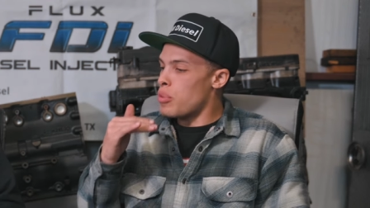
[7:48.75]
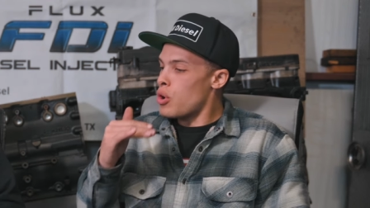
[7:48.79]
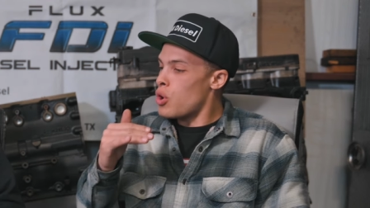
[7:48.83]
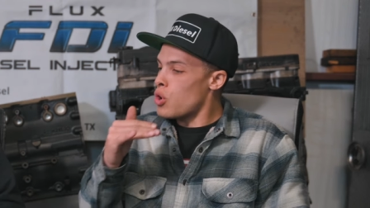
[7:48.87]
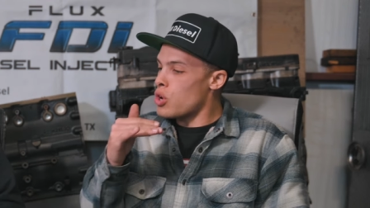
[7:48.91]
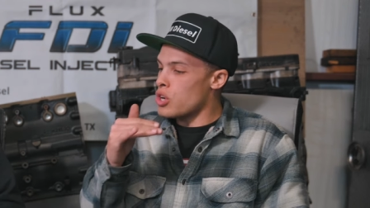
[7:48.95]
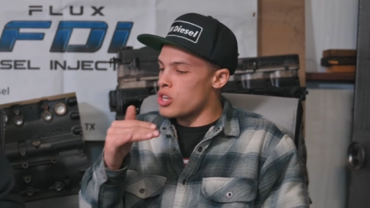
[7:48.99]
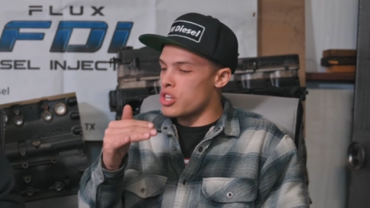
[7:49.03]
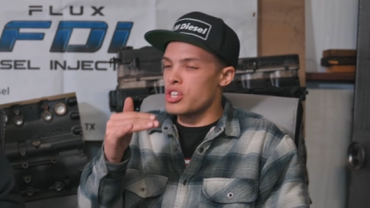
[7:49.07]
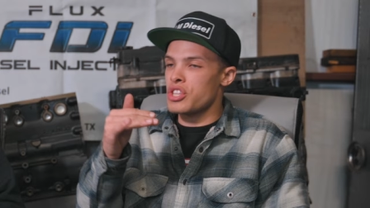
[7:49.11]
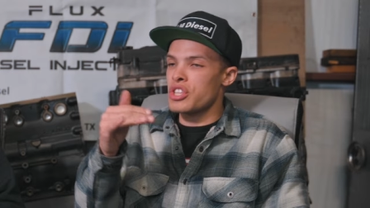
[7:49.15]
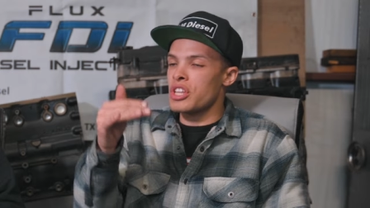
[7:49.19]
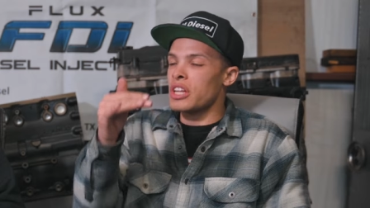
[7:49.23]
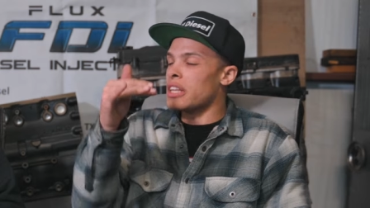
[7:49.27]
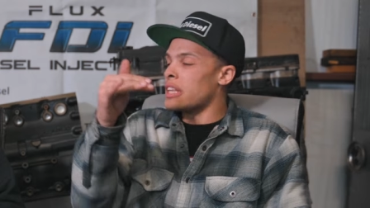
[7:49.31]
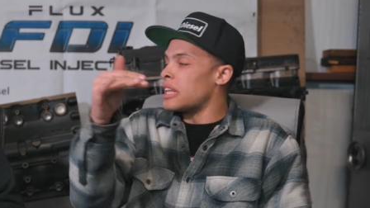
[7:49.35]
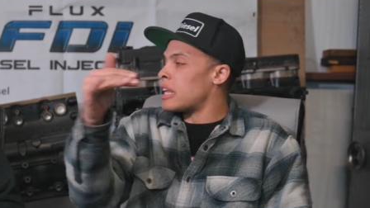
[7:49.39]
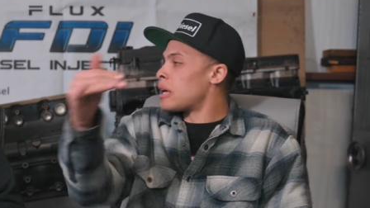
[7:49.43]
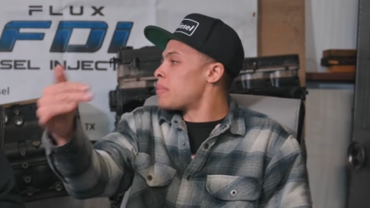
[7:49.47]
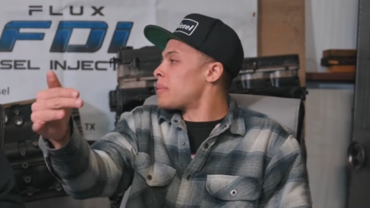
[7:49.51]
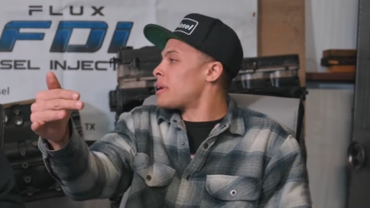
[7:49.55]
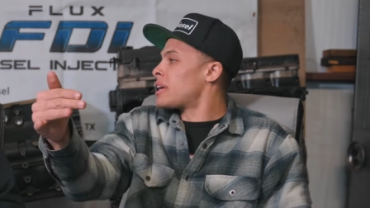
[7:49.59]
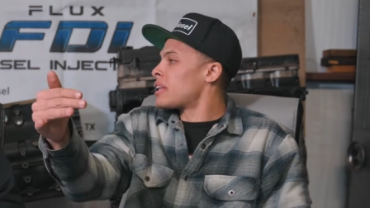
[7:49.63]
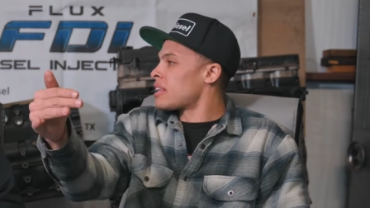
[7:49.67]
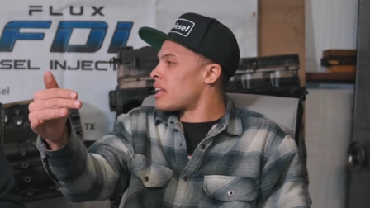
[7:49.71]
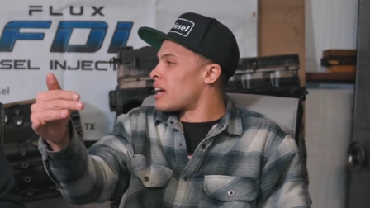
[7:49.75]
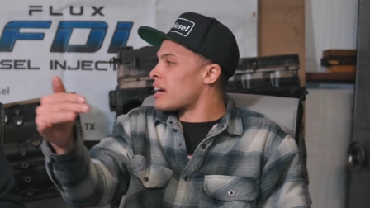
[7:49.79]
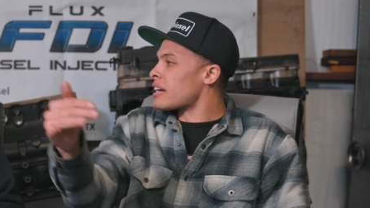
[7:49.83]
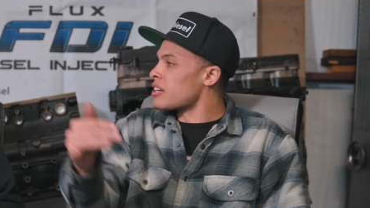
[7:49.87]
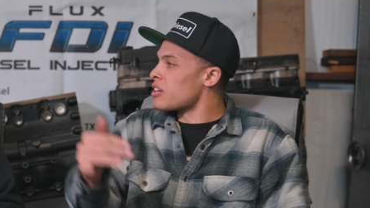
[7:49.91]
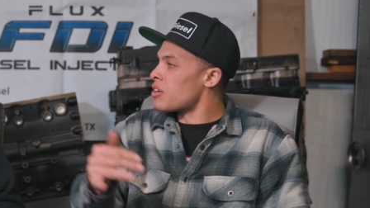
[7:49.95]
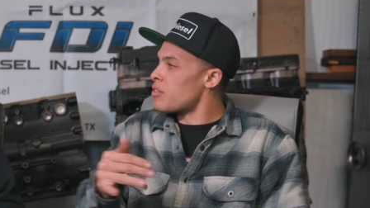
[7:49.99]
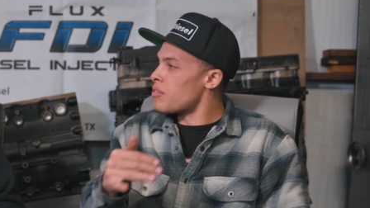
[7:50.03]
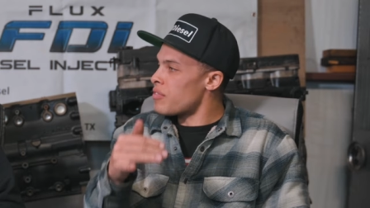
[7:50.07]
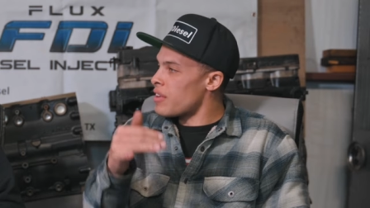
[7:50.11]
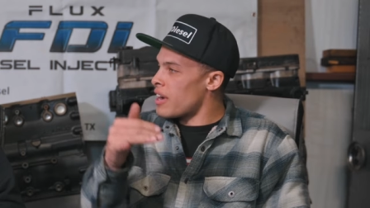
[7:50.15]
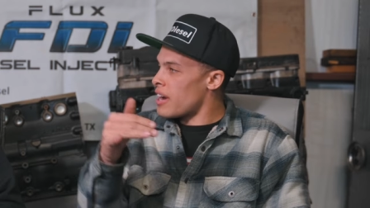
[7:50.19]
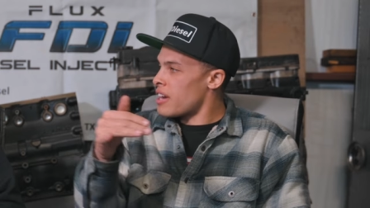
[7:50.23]
push the limit, like
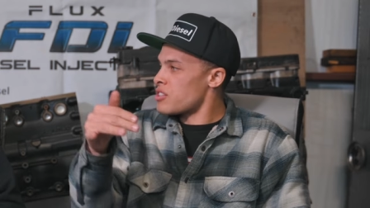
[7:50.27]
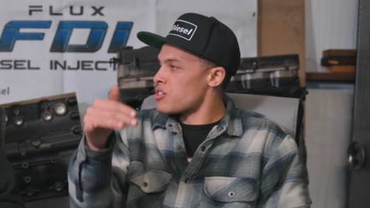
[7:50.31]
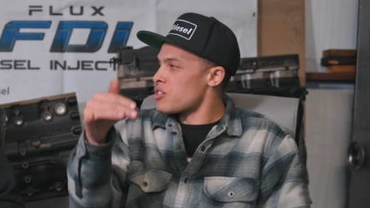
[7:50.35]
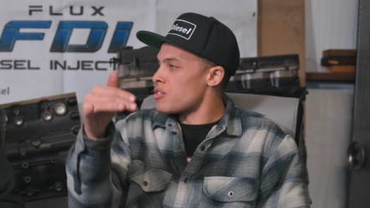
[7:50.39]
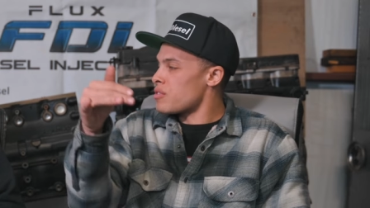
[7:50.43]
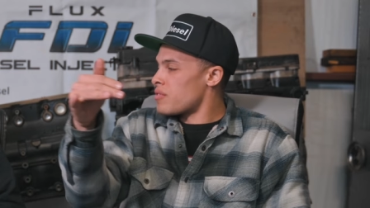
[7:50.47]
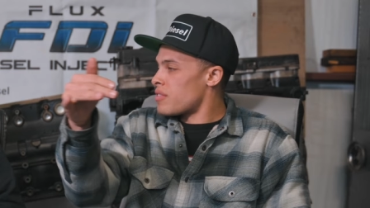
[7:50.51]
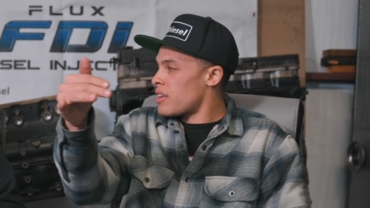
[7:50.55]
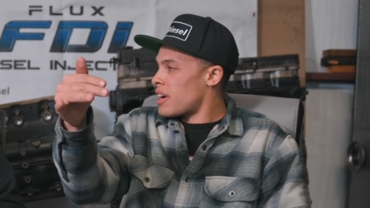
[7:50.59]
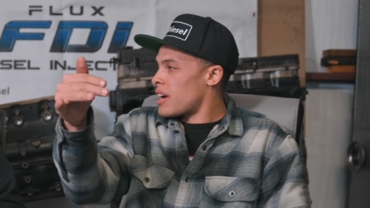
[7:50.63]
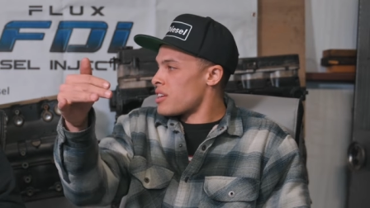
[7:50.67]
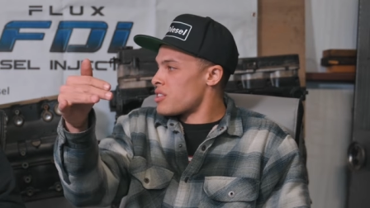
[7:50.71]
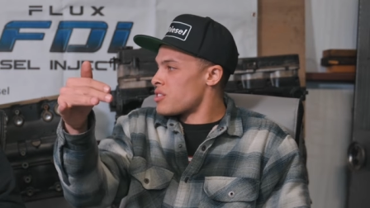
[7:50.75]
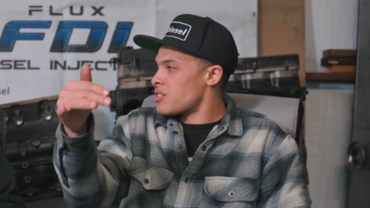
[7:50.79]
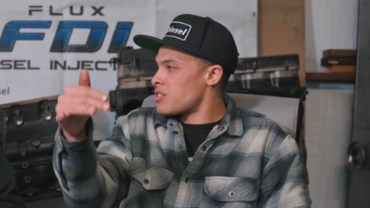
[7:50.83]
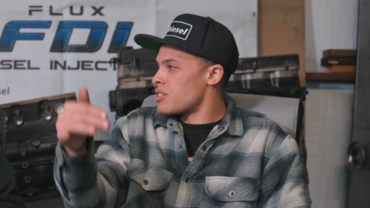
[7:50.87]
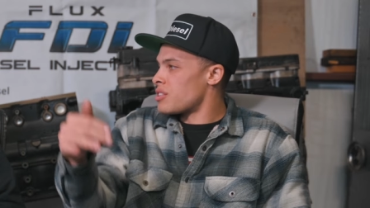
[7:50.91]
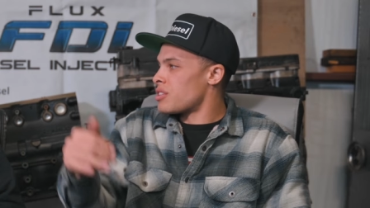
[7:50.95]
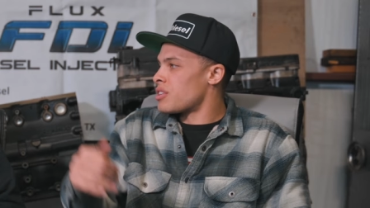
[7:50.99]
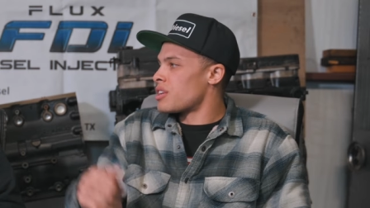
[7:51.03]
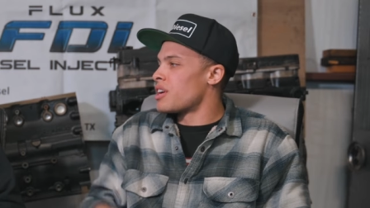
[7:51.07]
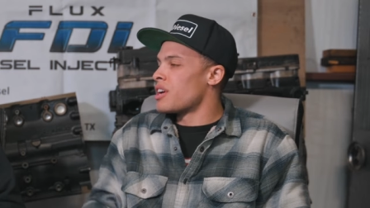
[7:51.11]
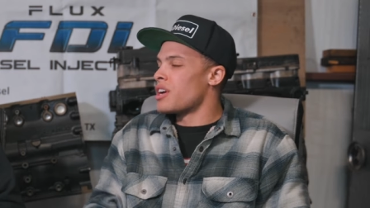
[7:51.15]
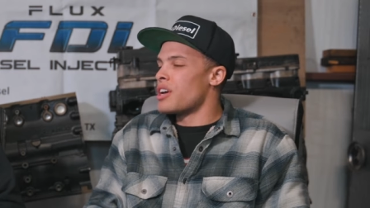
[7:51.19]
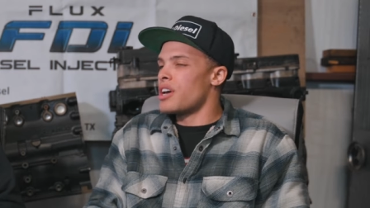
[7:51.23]
go faster and faster,